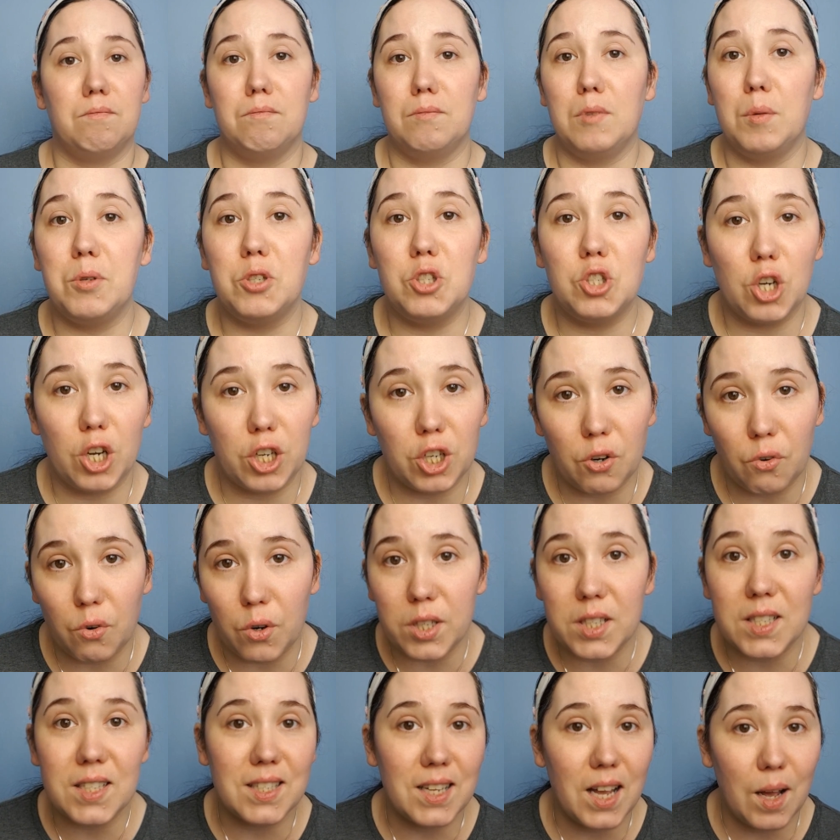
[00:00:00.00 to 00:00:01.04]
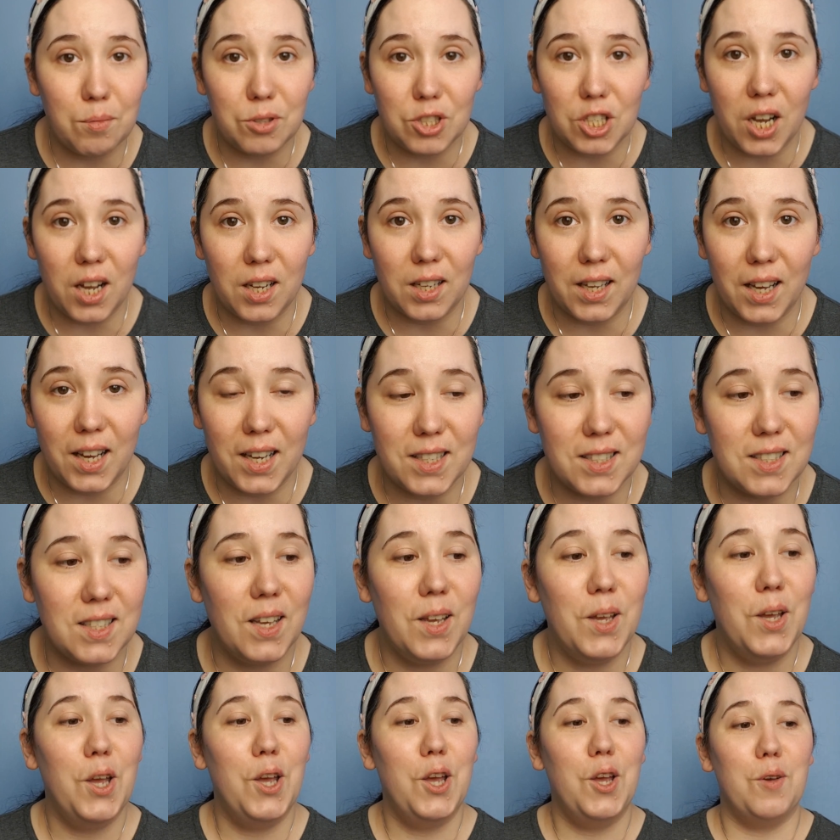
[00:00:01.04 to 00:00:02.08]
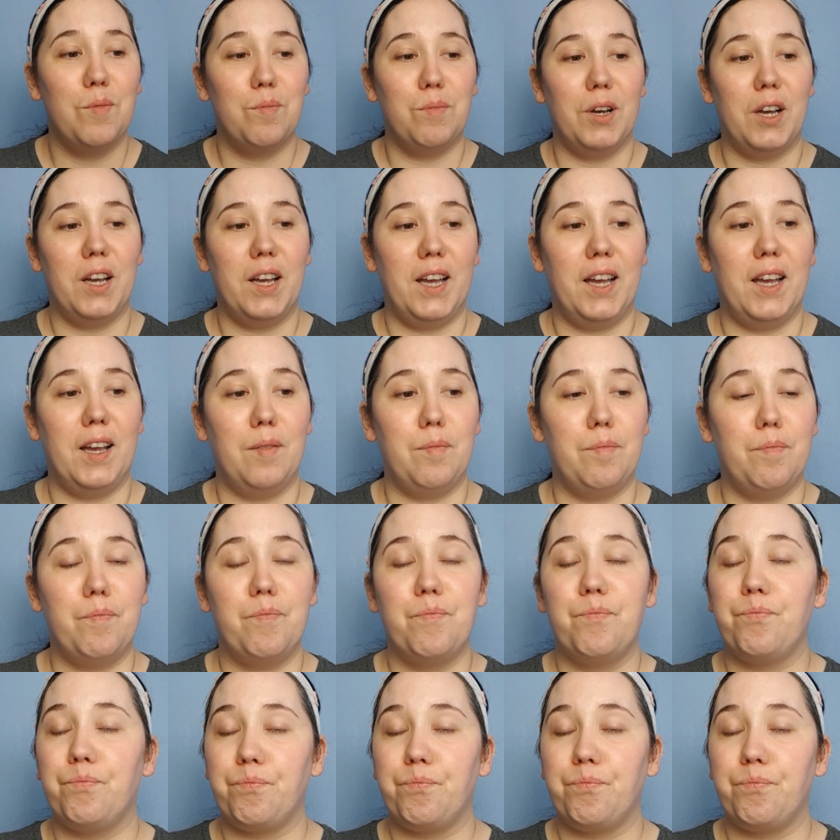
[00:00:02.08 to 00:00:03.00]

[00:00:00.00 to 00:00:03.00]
maybe join her on Snapchat, guys. But I